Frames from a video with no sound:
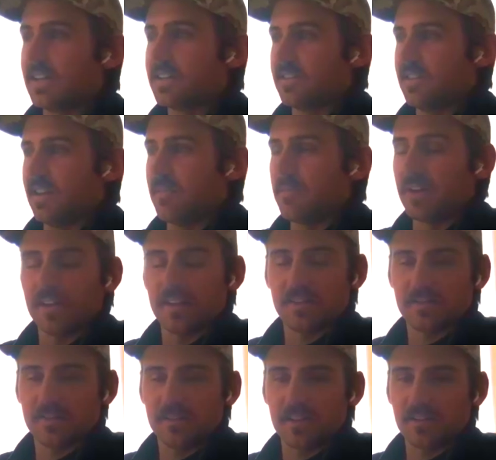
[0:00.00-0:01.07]
And
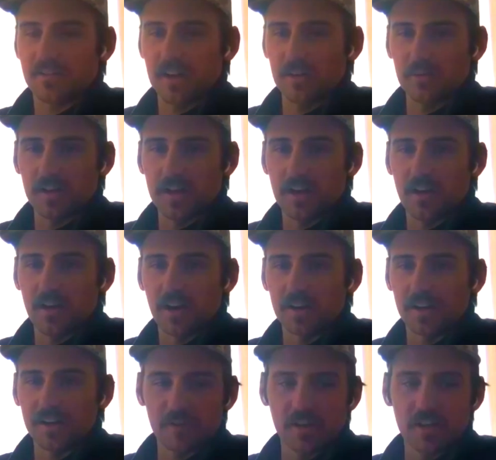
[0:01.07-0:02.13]
it's incredible how
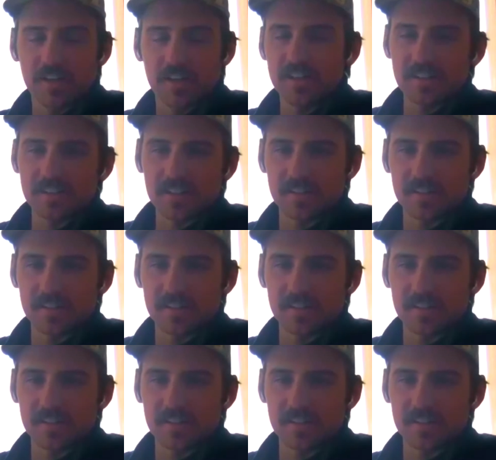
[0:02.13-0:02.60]
hard it really is.